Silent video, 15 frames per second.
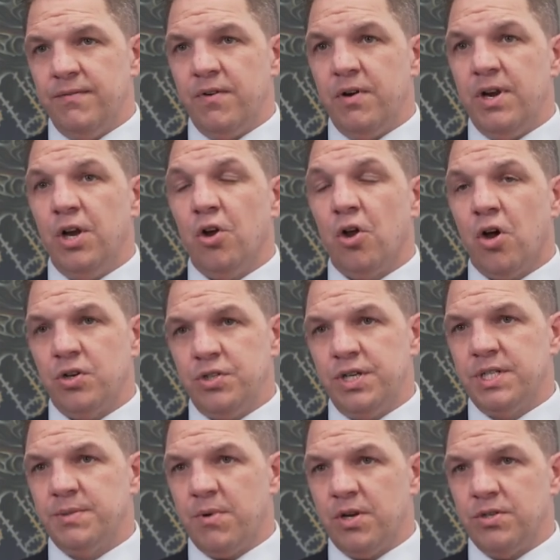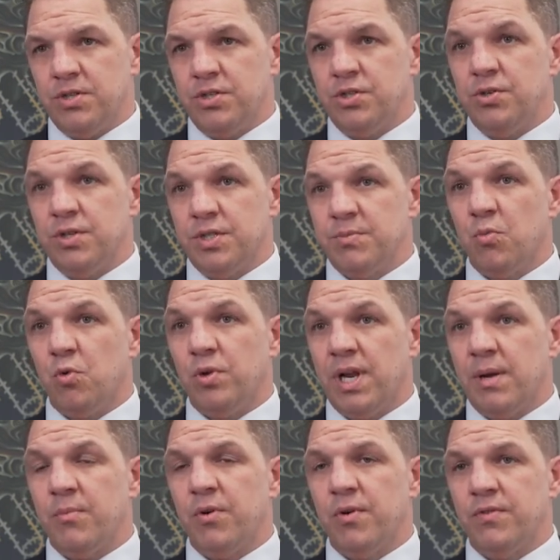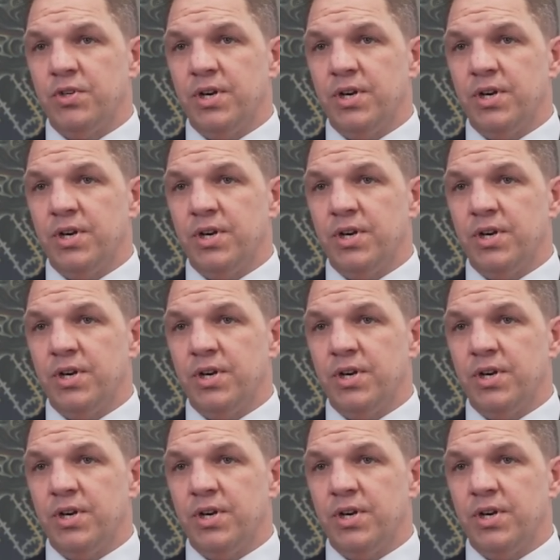very large exposure to a small number of